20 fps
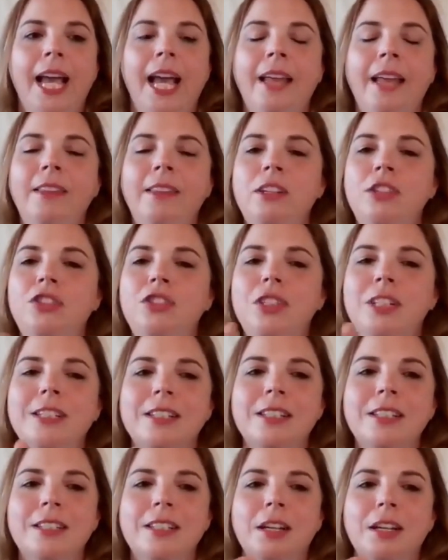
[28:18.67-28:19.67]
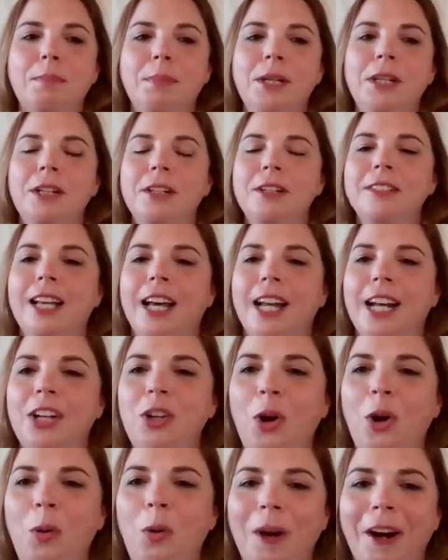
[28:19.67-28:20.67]
And then Jesus appears out of
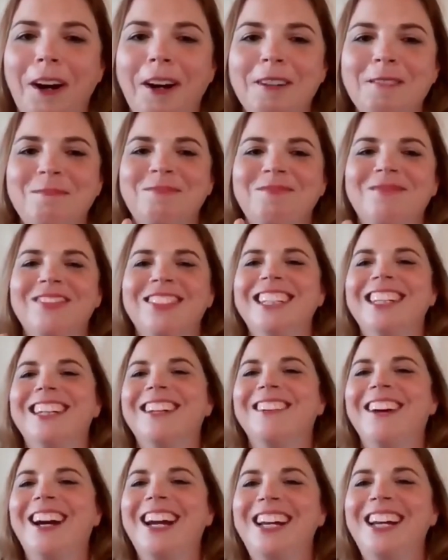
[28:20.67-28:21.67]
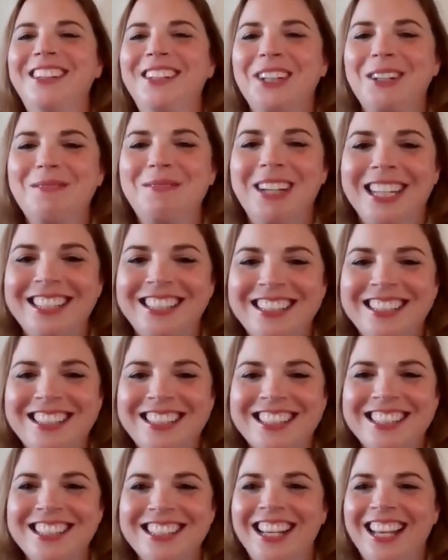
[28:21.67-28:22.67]
nowhere, right in their
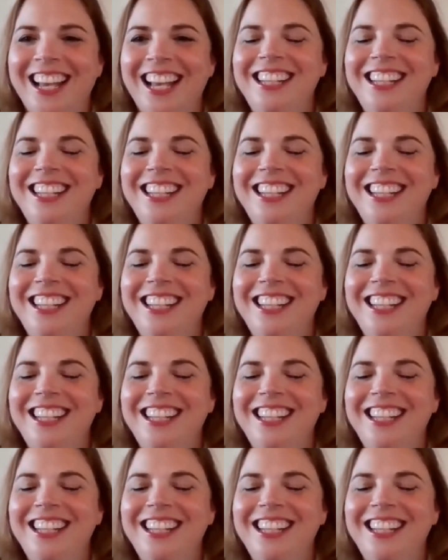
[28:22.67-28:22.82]
midst.